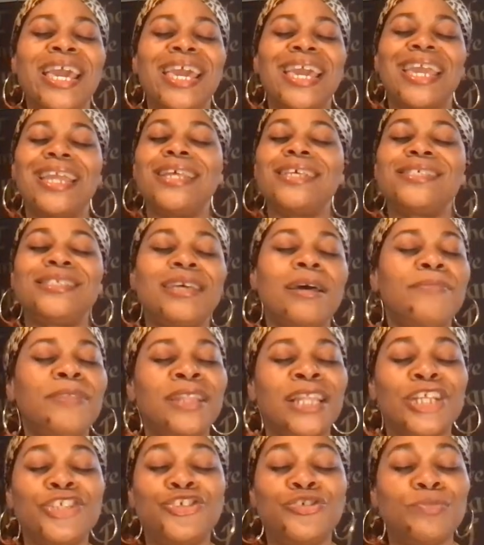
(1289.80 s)
It is something
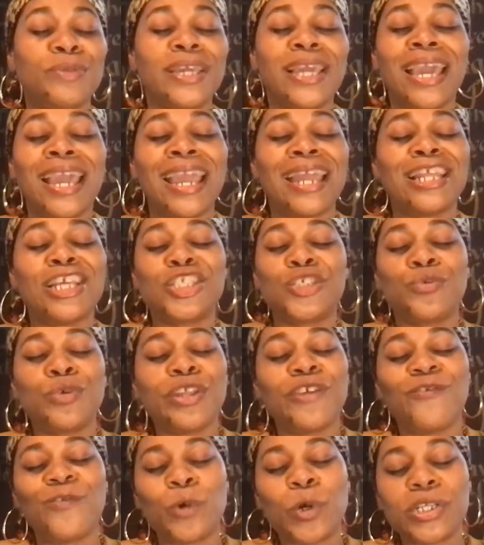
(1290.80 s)
that you began in
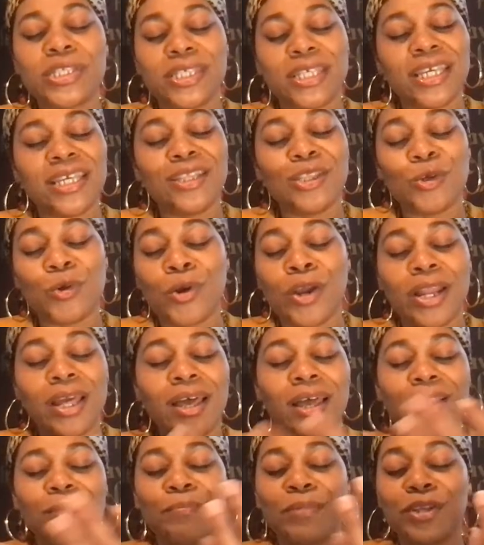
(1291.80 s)
2014, Lord,
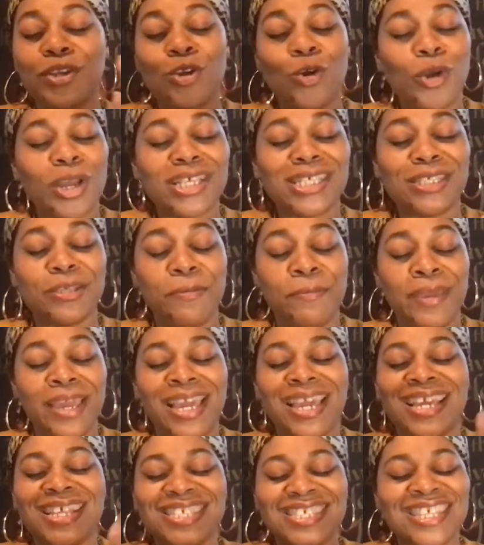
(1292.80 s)
unbeknownst to
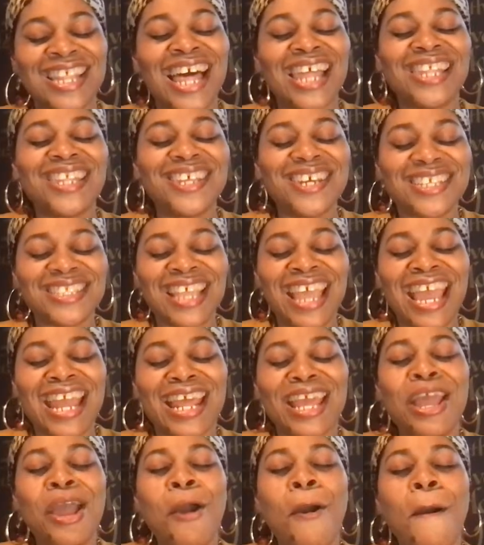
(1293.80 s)
me until I looked at
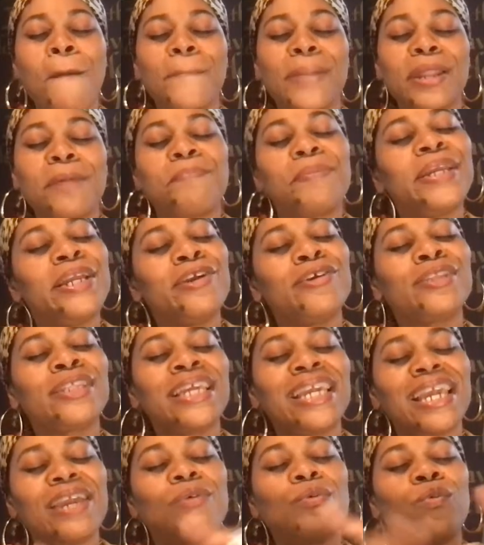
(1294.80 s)
it. But
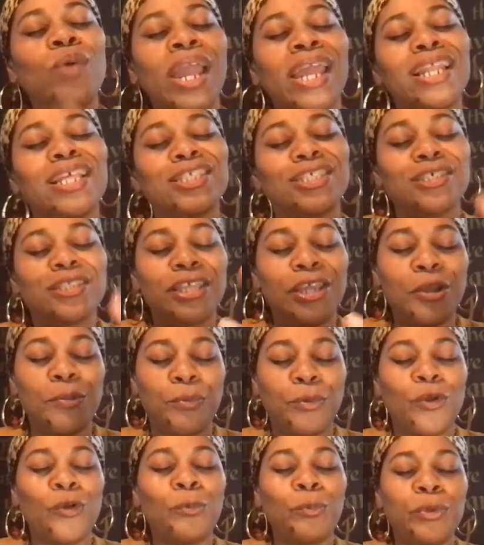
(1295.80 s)
apparently it waited till the
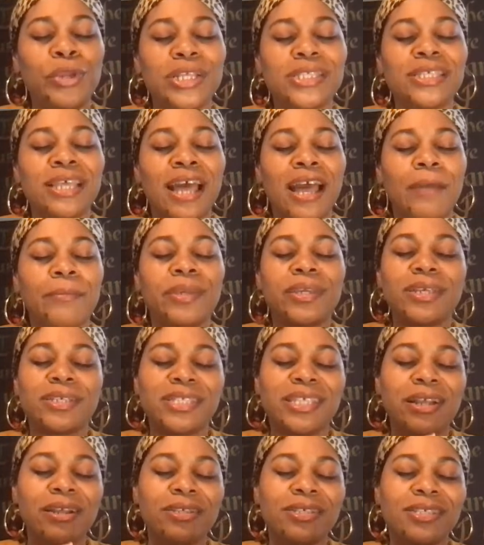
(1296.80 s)
appropriate time, because
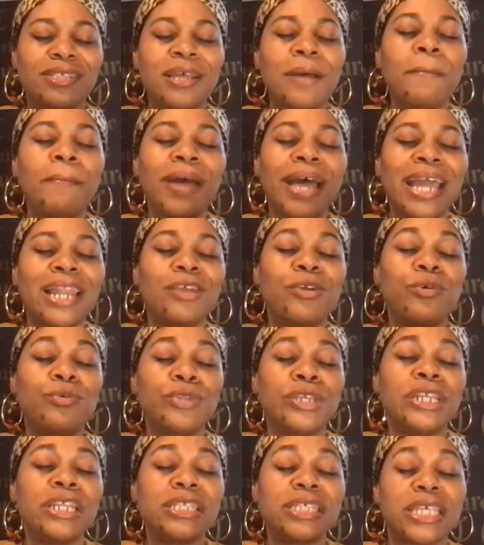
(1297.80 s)
there is somebody who
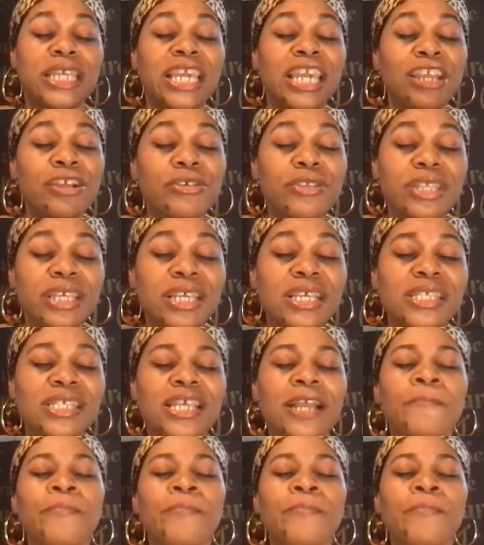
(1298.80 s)
needed to hear this.